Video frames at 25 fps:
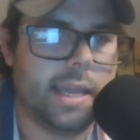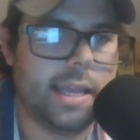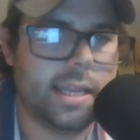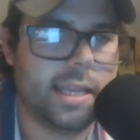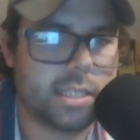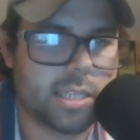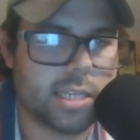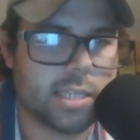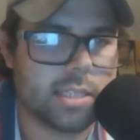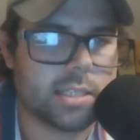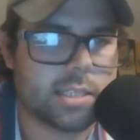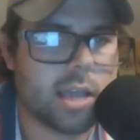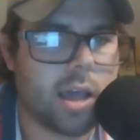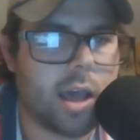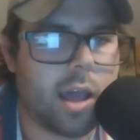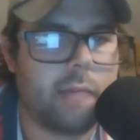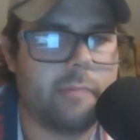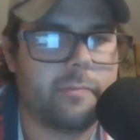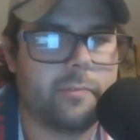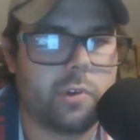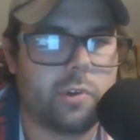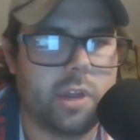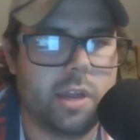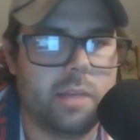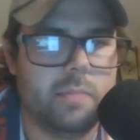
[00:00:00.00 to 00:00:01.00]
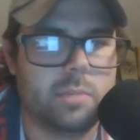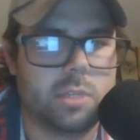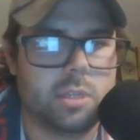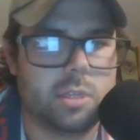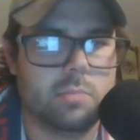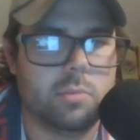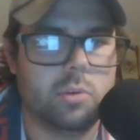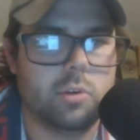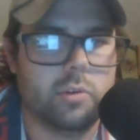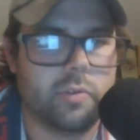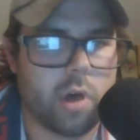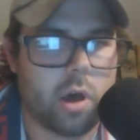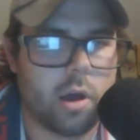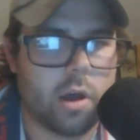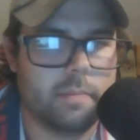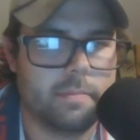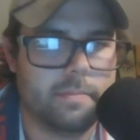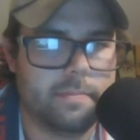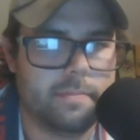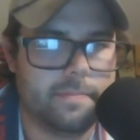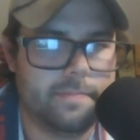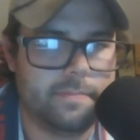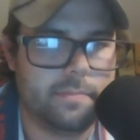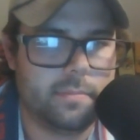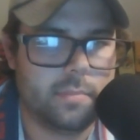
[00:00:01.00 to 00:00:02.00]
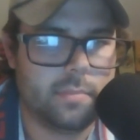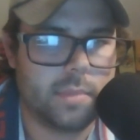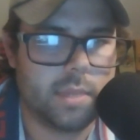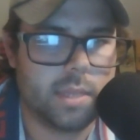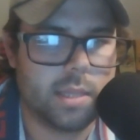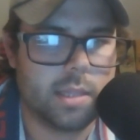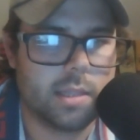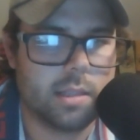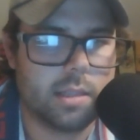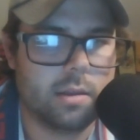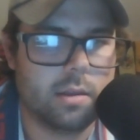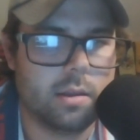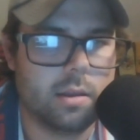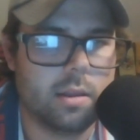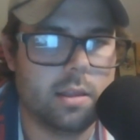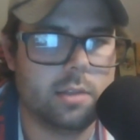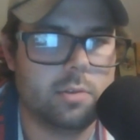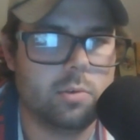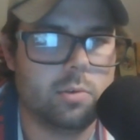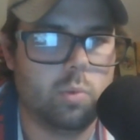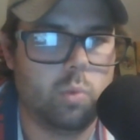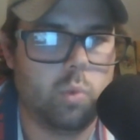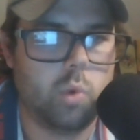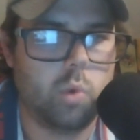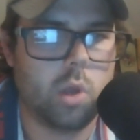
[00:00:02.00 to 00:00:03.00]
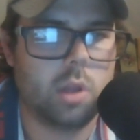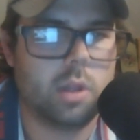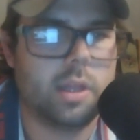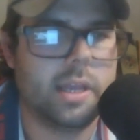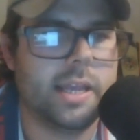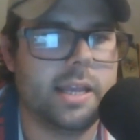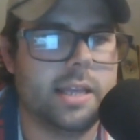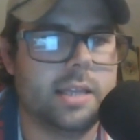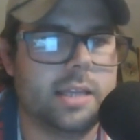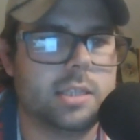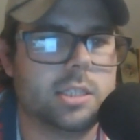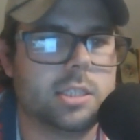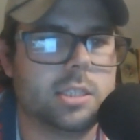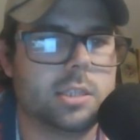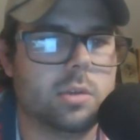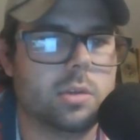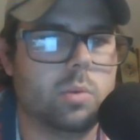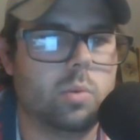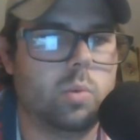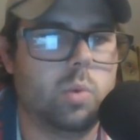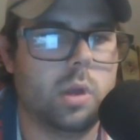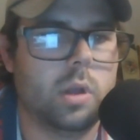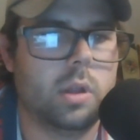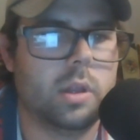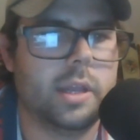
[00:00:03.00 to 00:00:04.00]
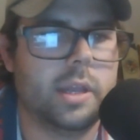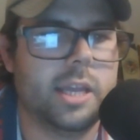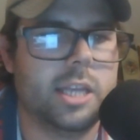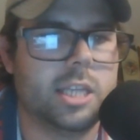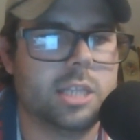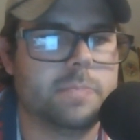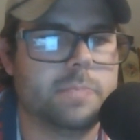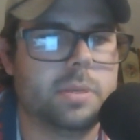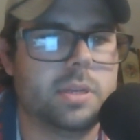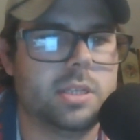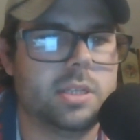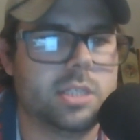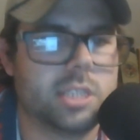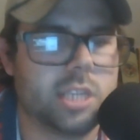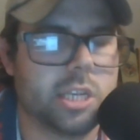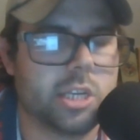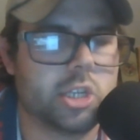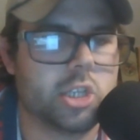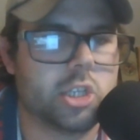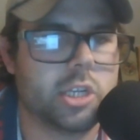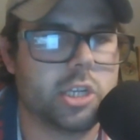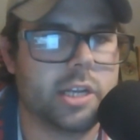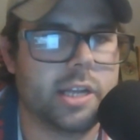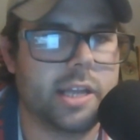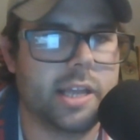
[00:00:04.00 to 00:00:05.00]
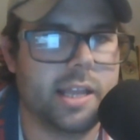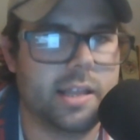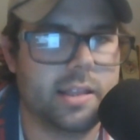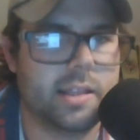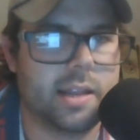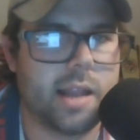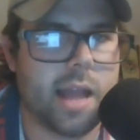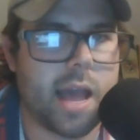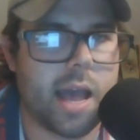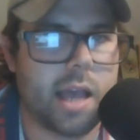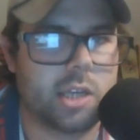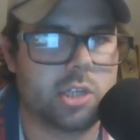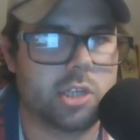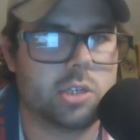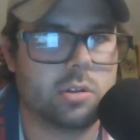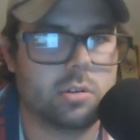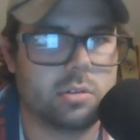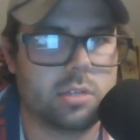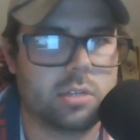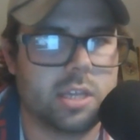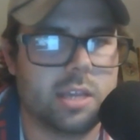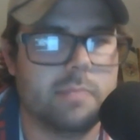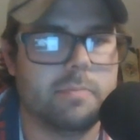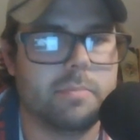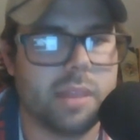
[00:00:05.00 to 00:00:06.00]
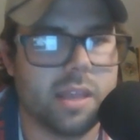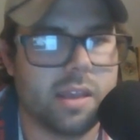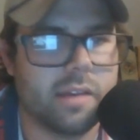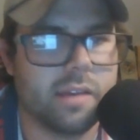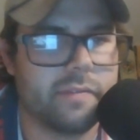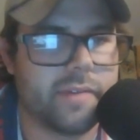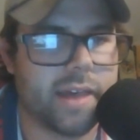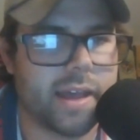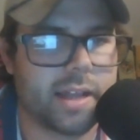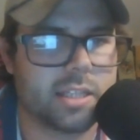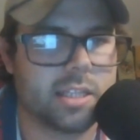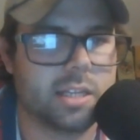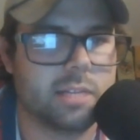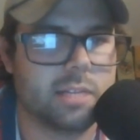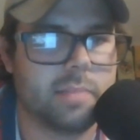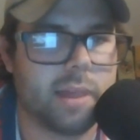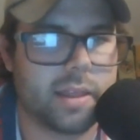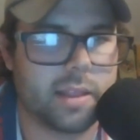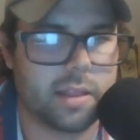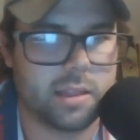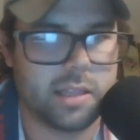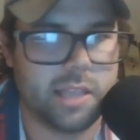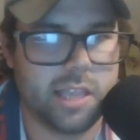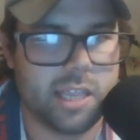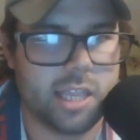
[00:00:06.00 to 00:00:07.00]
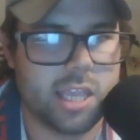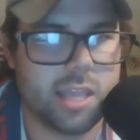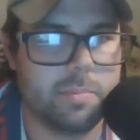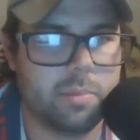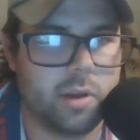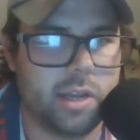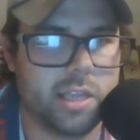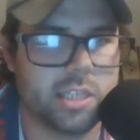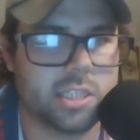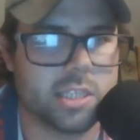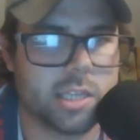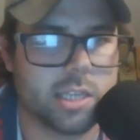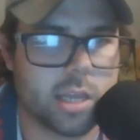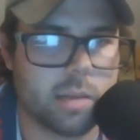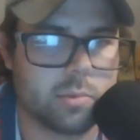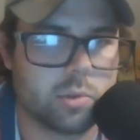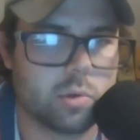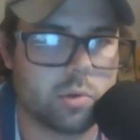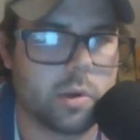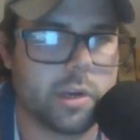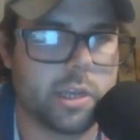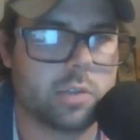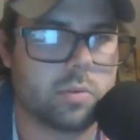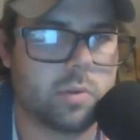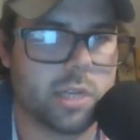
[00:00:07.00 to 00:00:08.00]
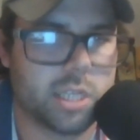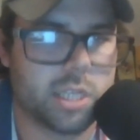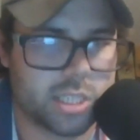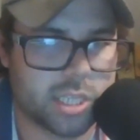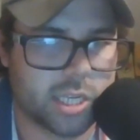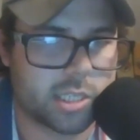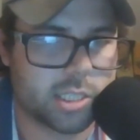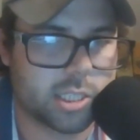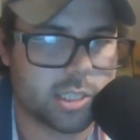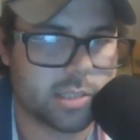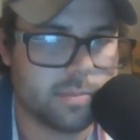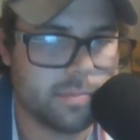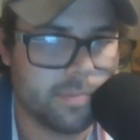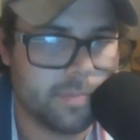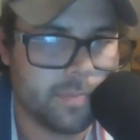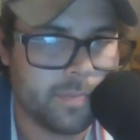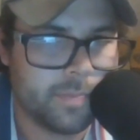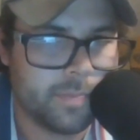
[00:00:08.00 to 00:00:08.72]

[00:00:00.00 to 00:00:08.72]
Is it time for him to move on? Will his will his position in the national team be affected by the league he plays in come 2026?